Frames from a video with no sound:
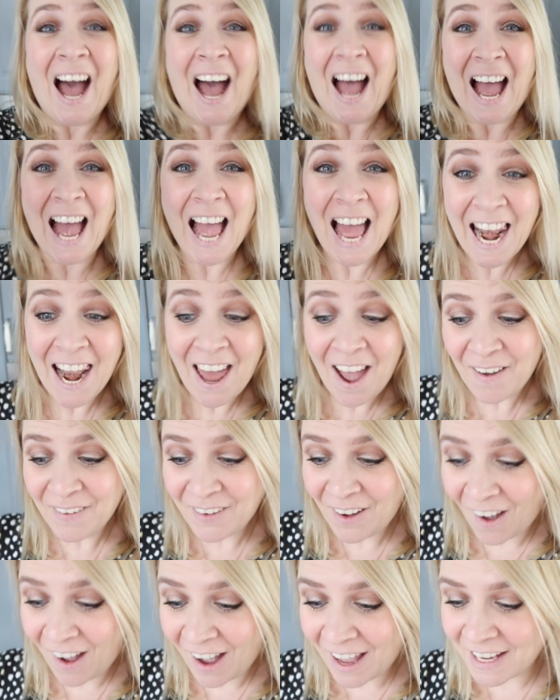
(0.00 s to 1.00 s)
Hello
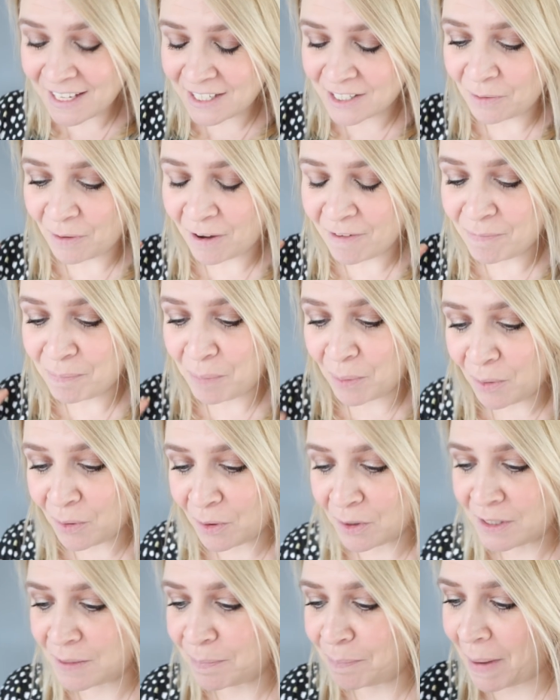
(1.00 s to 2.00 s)
guys, so I've
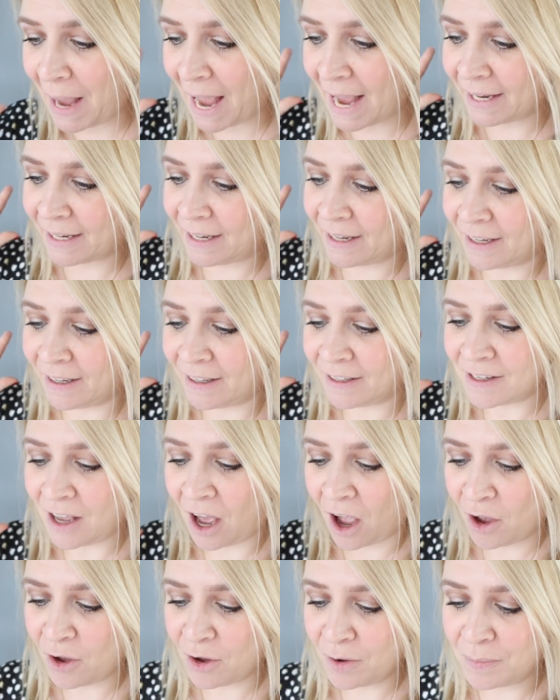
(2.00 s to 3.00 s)
bought back
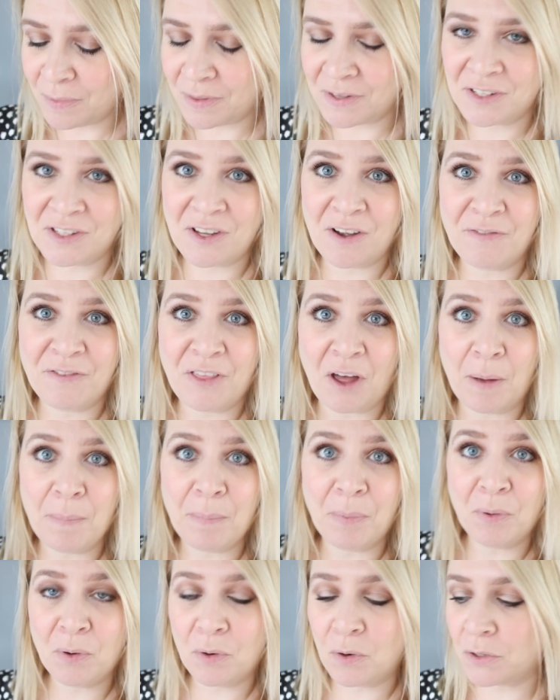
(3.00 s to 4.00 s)
home the stuff that I
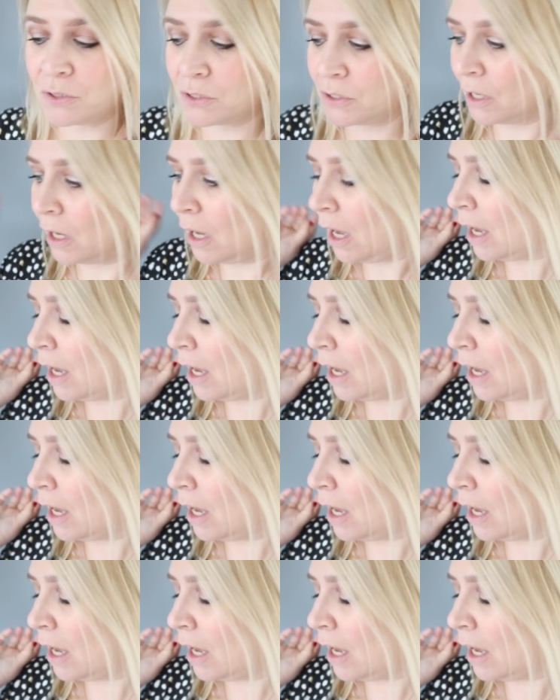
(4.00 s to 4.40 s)
bought.